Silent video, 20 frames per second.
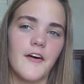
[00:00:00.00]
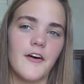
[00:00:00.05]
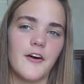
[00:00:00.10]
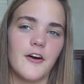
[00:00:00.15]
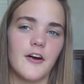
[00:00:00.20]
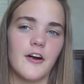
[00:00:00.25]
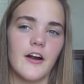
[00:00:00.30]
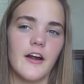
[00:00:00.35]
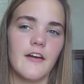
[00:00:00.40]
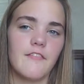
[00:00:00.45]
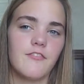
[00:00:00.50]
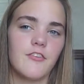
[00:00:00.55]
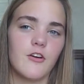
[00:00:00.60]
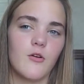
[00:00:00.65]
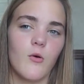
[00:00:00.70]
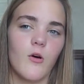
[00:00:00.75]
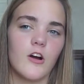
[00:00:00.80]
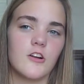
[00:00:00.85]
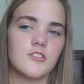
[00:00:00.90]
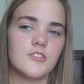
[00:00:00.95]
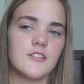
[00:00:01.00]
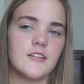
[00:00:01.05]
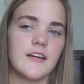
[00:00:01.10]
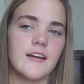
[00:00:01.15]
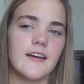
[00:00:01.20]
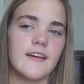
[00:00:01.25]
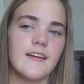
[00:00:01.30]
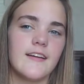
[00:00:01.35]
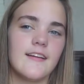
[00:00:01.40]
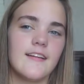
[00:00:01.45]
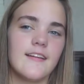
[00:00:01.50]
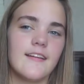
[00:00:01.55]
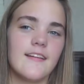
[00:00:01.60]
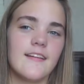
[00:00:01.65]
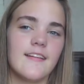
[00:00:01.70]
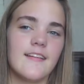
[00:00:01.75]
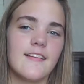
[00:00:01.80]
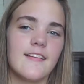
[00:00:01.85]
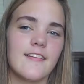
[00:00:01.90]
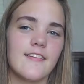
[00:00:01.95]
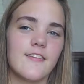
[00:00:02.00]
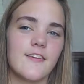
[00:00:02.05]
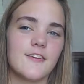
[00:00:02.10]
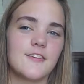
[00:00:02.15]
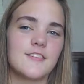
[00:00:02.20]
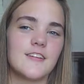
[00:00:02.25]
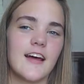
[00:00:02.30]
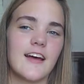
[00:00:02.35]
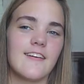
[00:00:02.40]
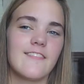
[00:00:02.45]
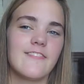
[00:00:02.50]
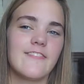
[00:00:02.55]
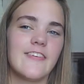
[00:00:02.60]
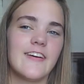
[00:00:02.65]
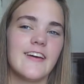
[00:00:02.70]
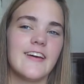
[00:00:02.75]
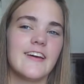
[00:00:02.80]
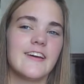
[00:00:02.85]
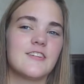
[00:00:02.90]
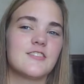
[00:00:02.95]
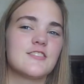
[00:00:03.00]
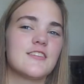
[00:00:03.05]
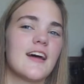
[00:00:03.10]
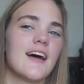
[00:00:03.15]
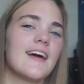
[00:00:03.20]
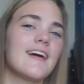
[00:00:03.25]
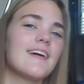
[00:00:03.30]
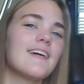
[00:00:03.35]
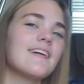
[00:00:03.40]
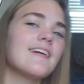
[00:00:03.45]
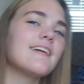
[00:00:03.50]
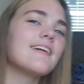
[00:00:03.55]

or if you're watching it there's like fish like